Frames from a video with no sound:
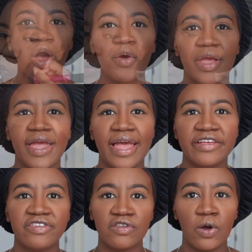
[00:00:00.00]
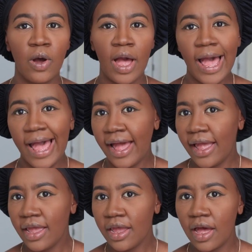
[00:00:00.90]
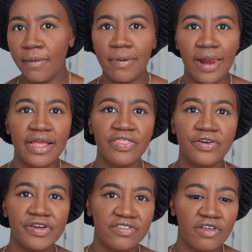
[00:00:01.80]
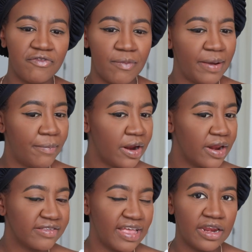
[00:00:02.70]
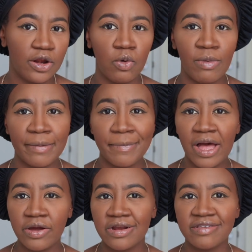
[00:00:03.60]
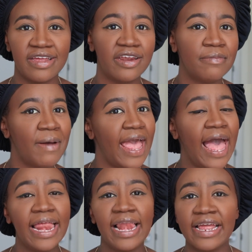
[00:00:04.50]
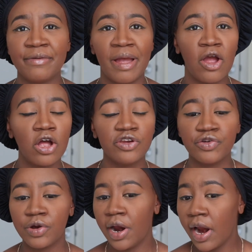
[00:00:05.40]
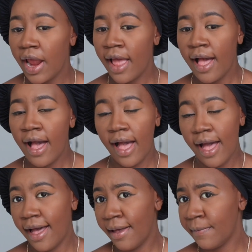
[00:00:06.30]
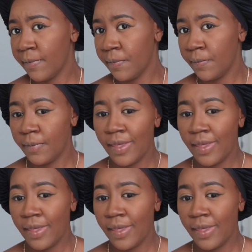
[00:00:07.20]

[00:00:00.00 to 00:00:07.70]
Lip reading: Okay guys, so I applied the rest of my products. I did all my powders, I did my highlight, my contour, and